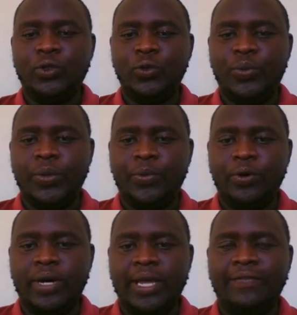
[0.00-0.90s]
to
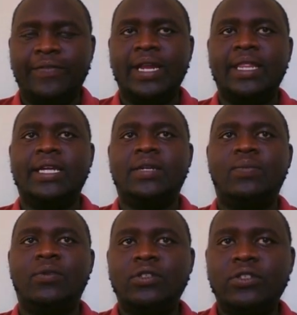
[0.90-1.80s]
people, I find that
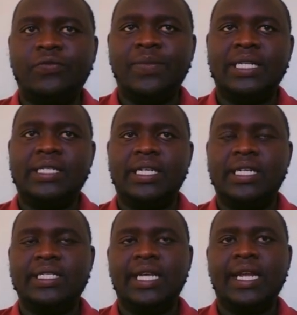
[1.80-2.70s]
most of my
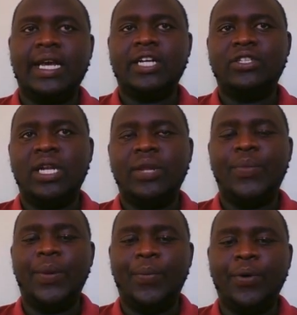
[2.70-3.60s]
trainees are actually
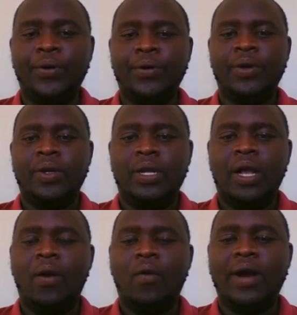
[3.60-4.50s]
people
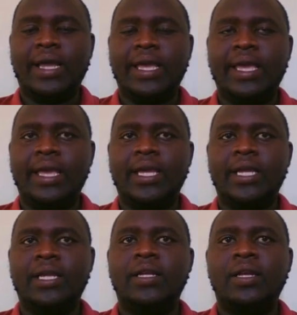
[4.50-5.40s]

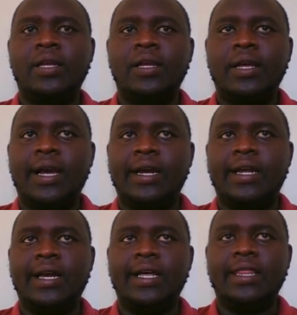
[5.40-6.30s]
working and
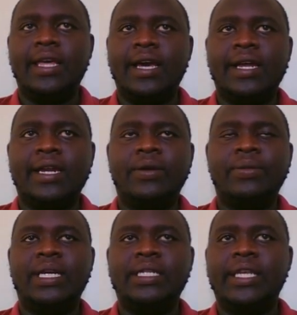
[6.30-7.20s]
they are
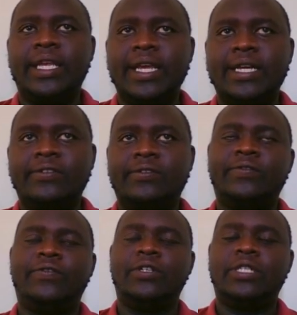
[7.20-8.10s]
around 30 years to
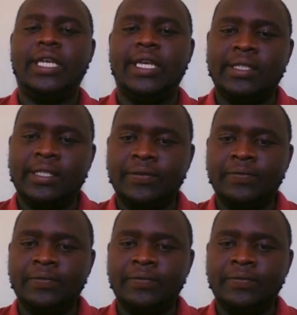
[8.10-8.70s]
40 years.